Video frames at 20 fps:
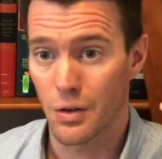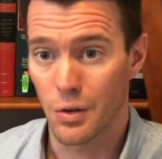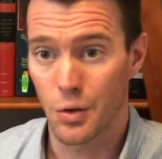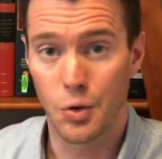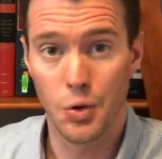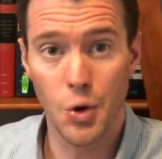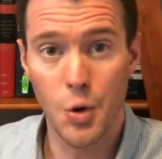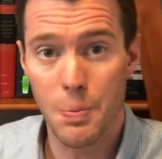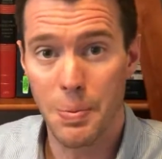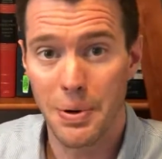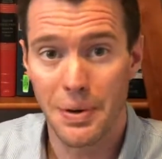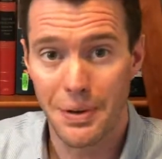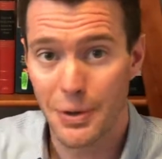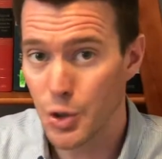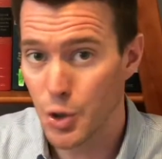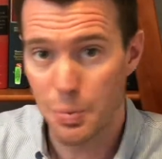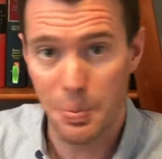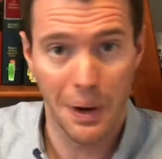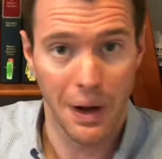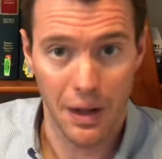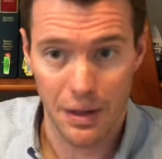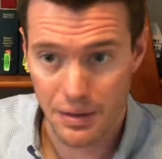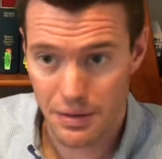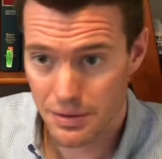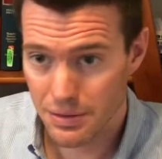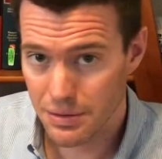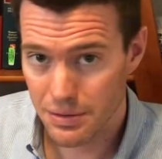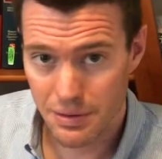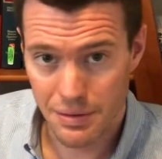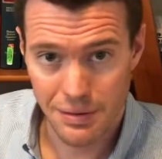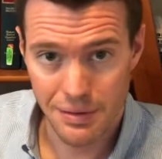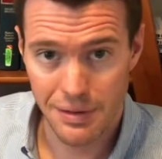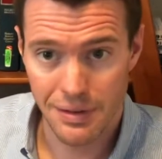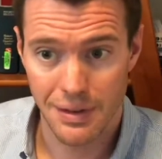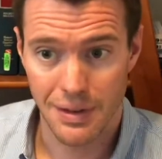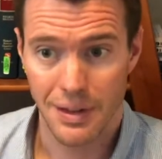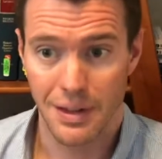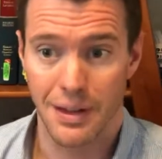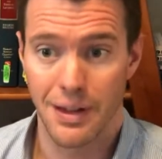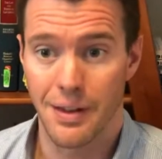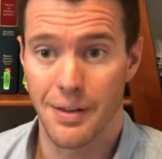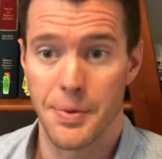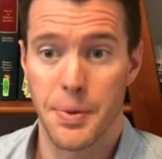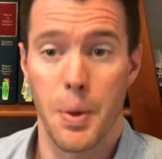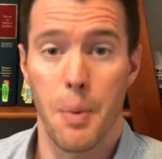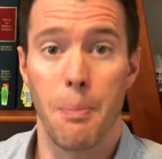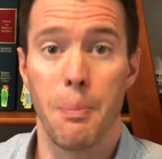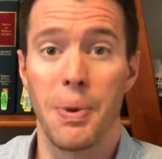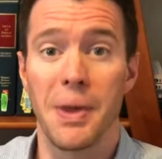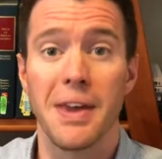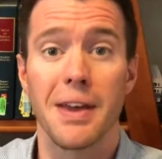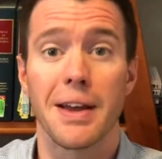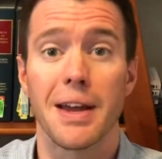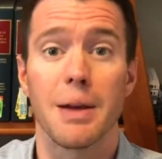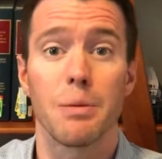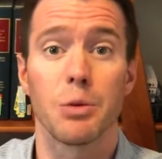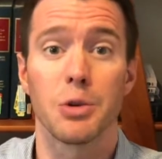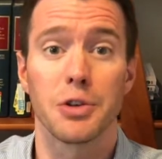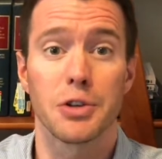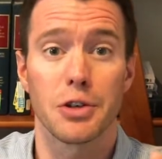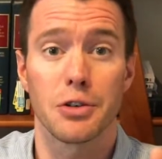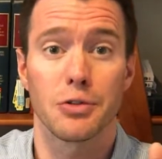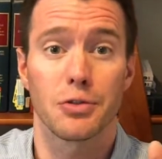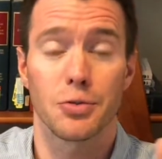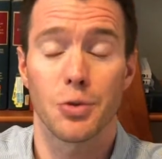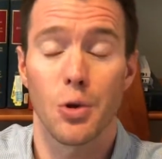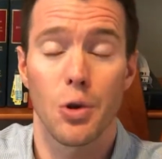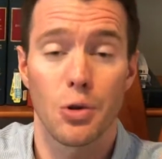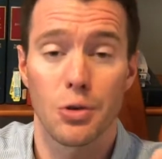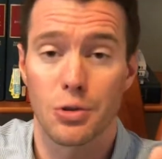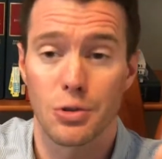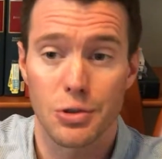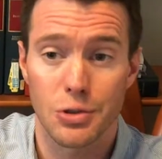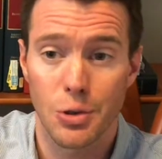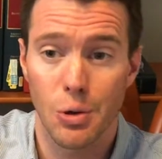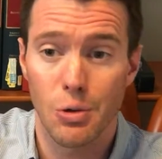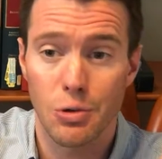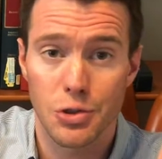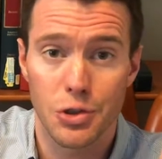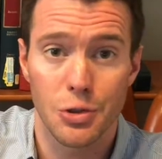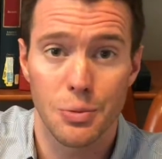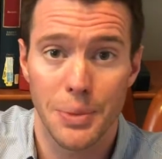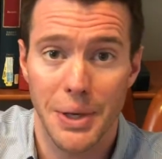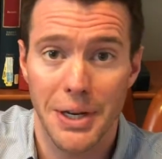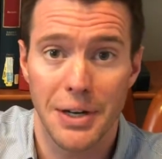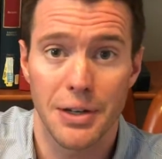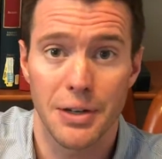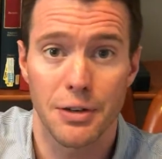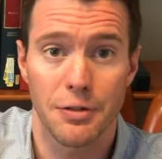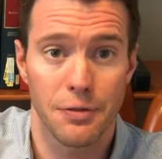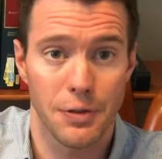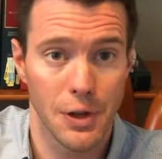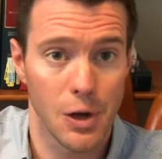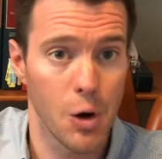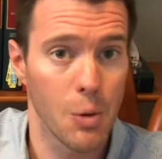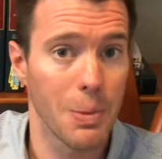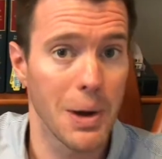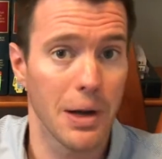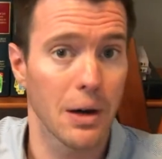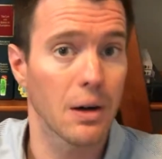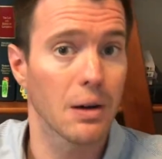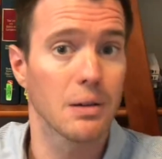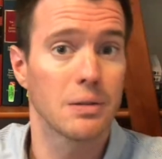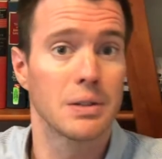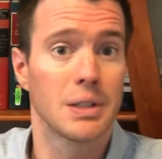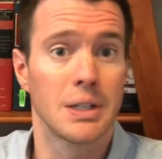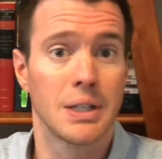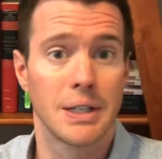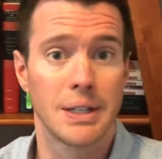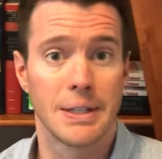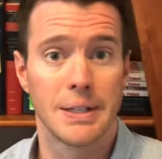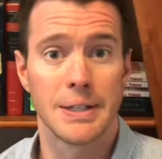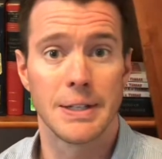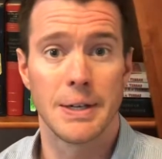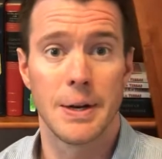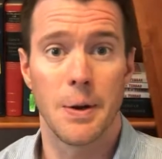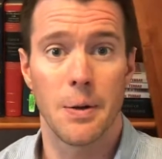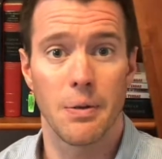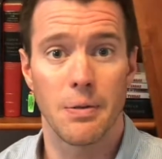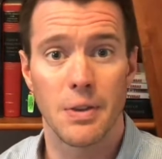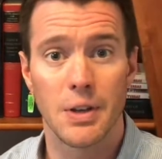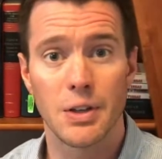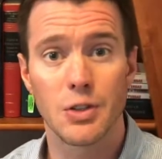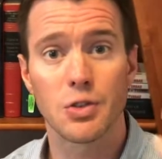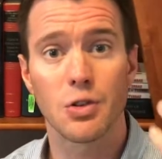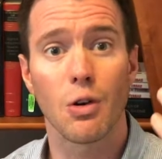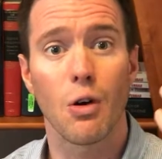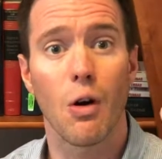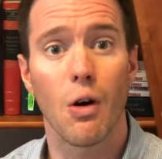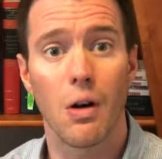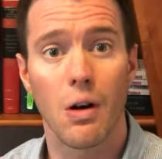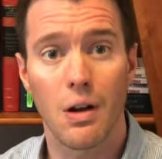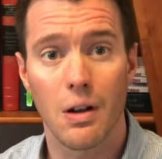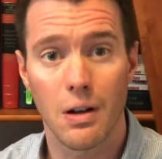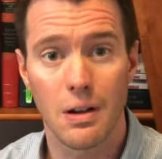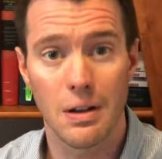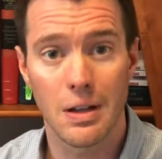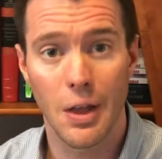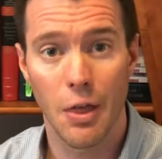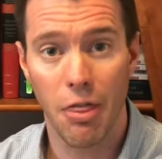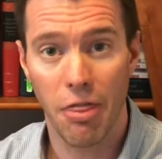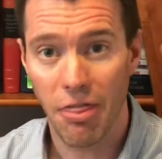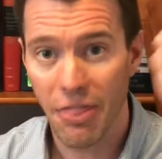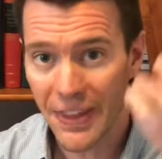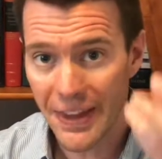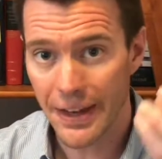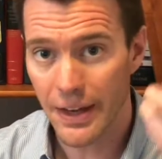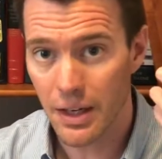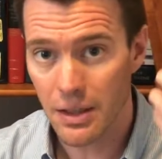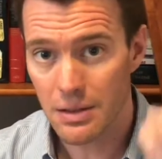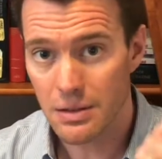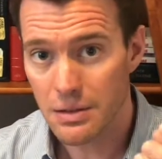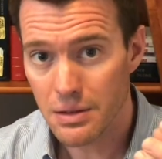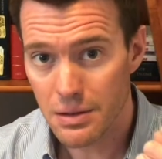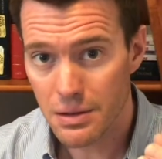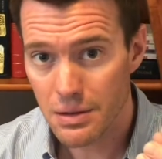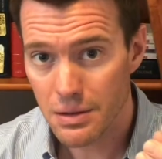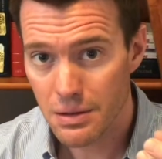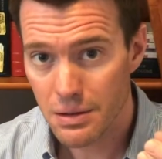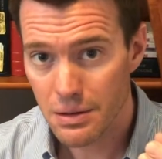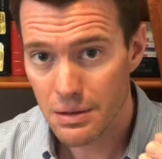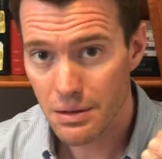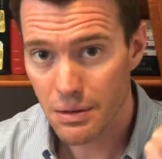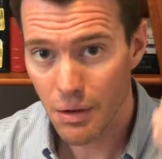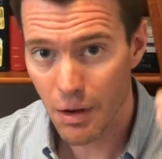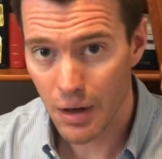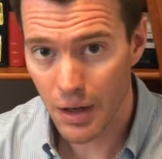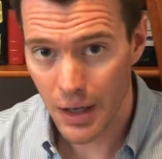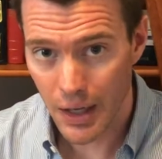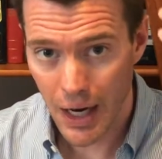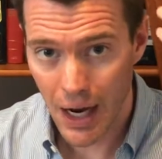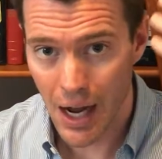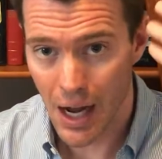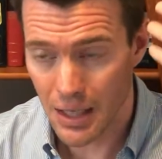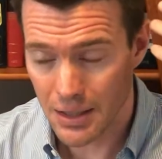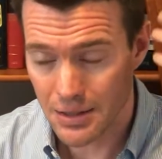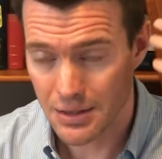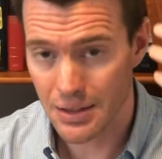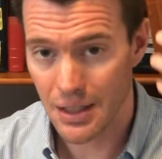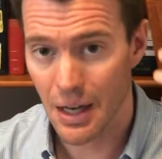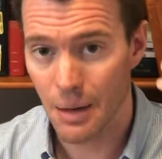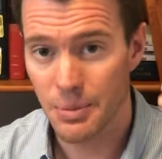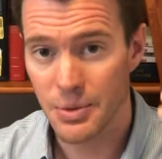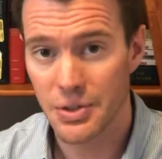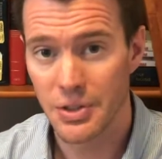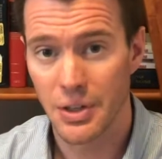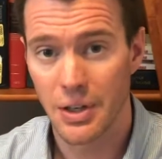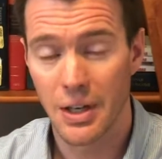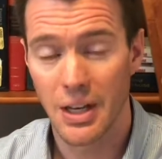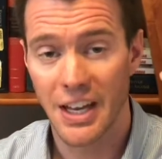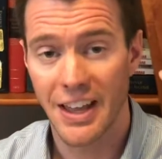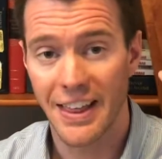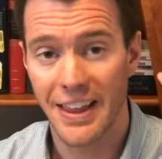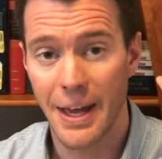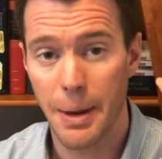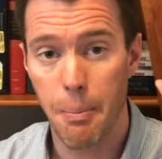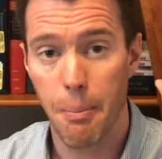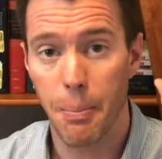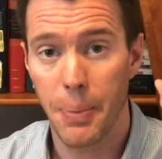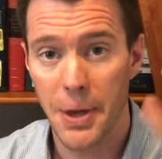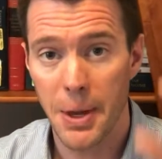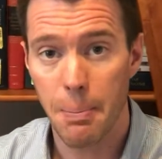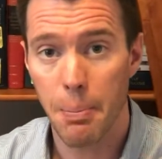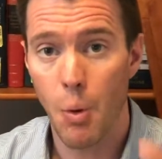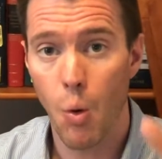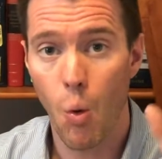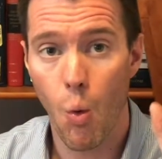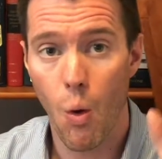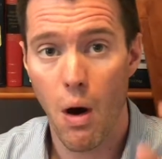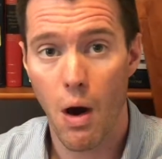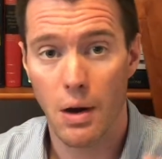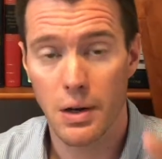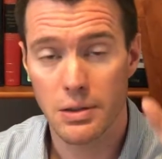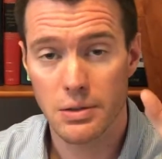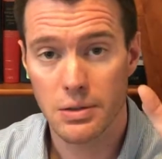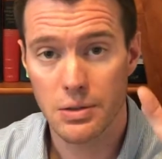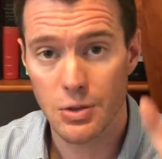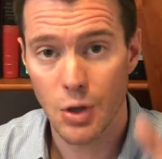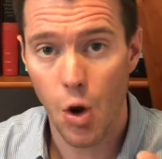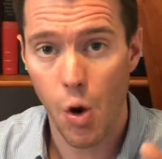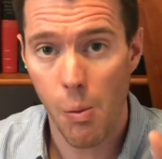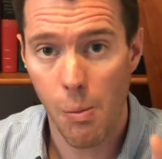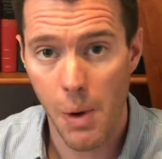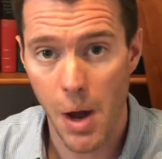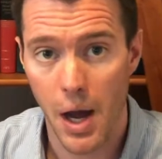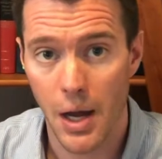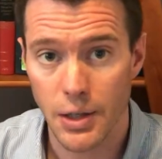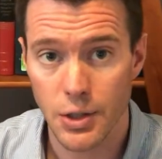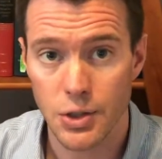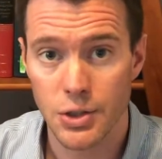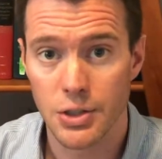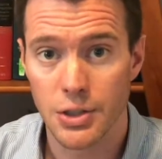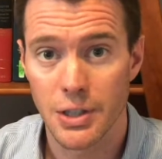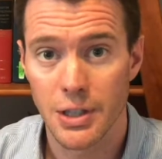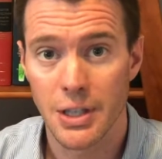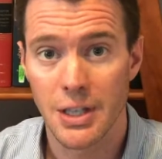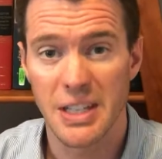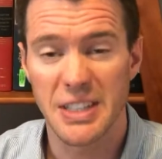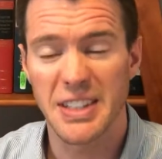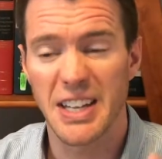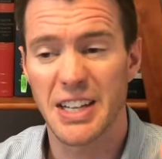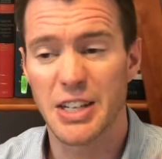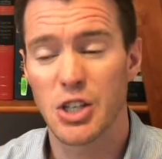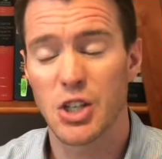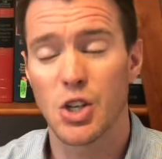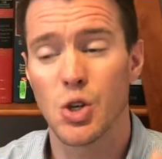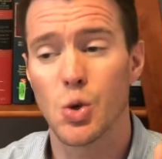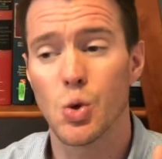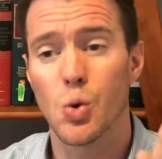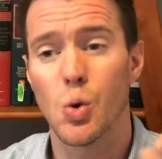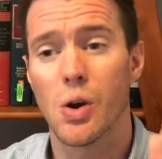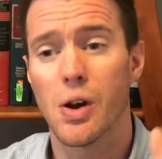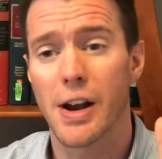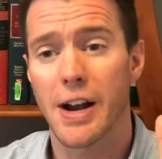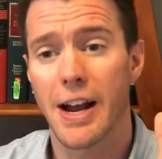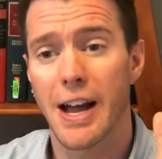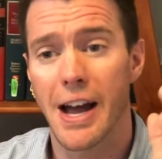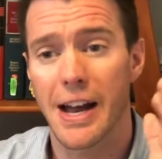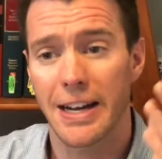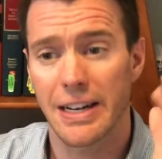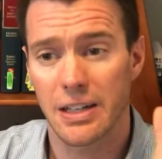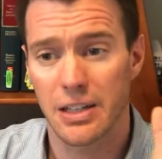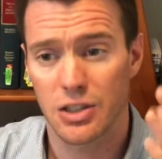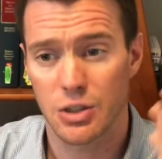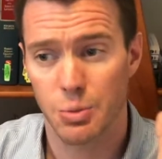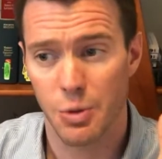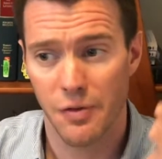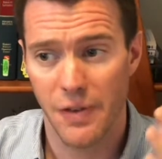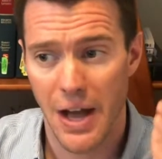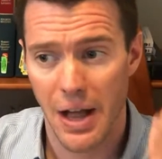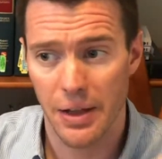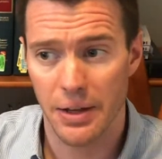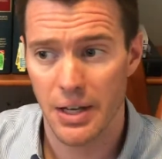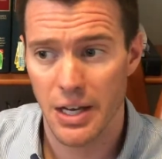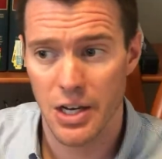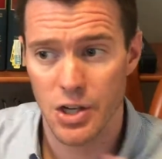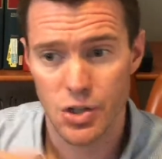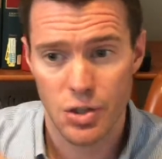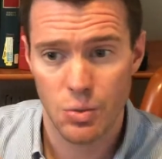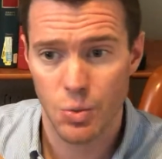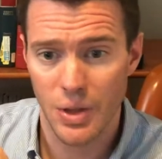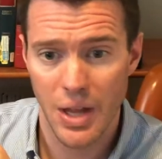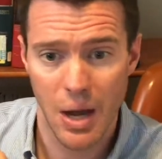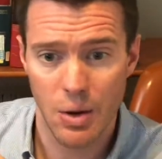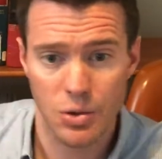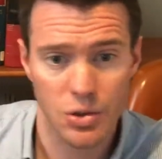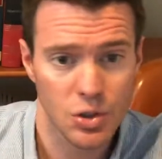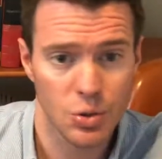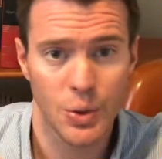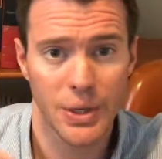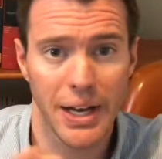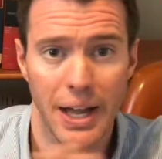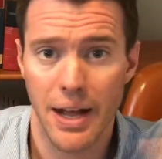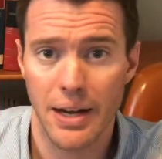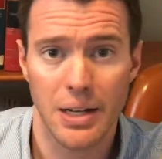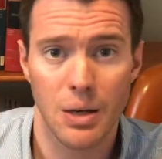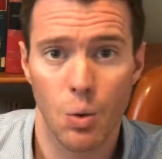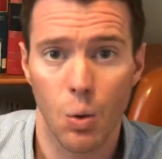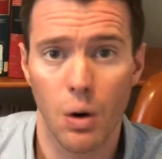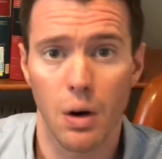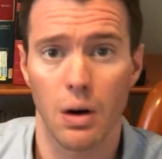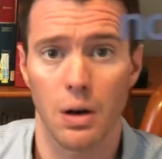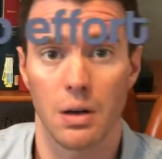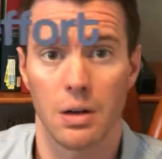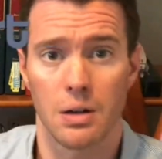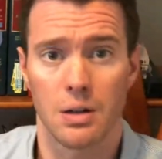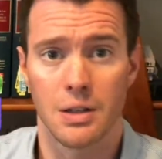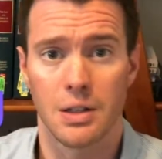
Group coupons. Being able to control your social media flow better. These are all things and concepts that people wanted so much that you got customer validation without doing any work.